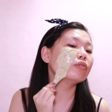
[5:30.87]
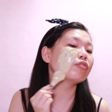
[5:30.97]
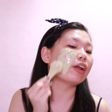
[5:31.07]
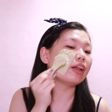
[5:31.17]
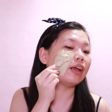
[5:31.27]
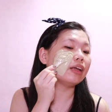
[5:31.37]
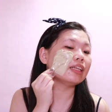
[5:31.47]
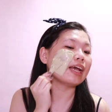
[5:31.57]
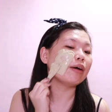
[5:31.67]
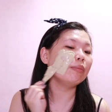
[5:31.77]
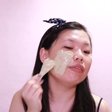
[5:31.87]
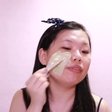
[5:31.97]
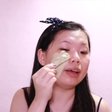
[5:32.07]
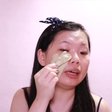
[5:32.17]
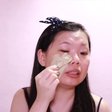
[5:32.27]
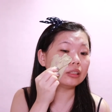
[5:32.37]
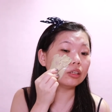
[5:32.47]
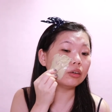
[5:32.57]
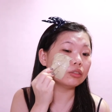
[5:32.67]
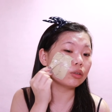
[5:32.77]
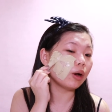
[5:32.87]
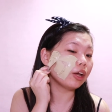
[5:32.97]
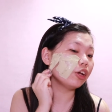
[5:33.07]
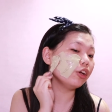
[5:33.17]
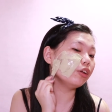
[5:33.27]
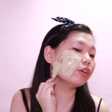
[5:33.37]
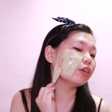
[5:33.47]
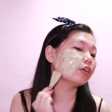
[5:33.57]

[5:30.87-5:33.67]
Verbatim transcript: running down my face, so it's quite good.